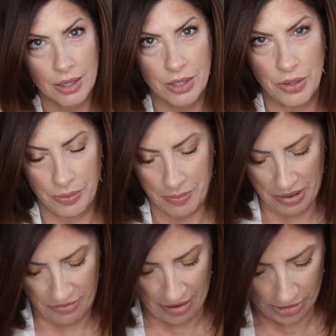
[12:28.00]
you know,
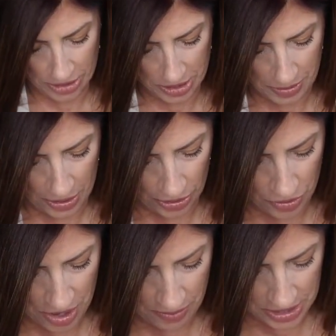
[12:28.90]
my favorite is the
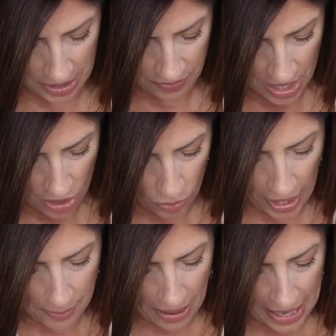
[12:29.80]
Perricone MD.
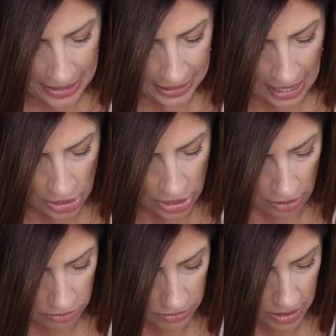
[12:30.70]
Would I buy it again?
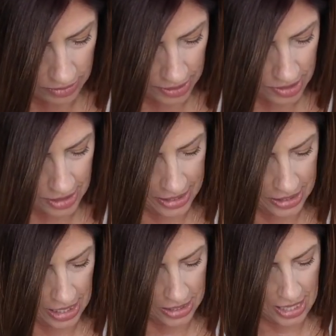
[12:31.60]
No.
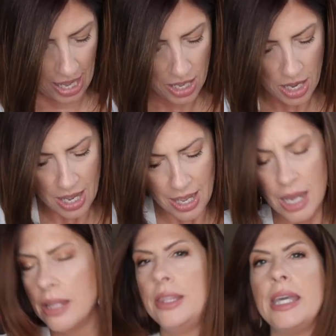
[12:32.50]
Let's get to that.
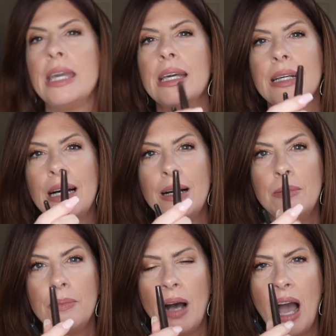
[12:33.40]
The
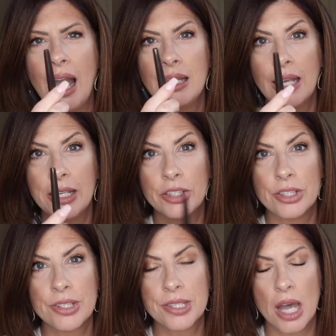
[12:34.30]

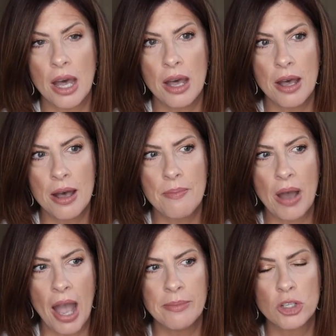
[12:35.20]
eyeliners,
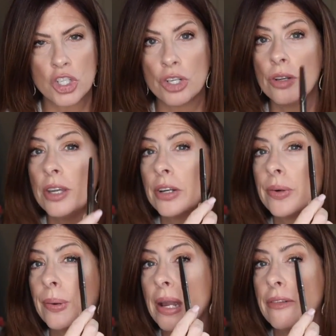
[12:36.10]
I'm sure they're
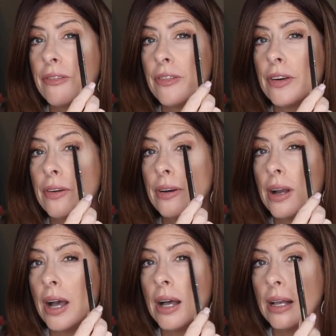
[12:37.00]
great
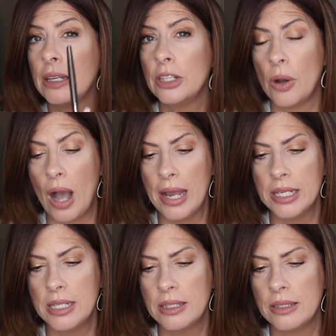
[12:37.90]
for, you know, I
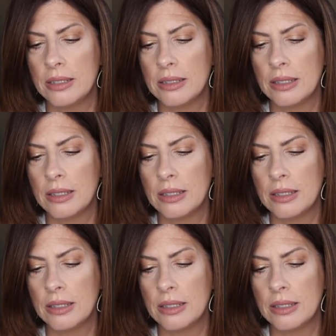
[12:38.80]
didn't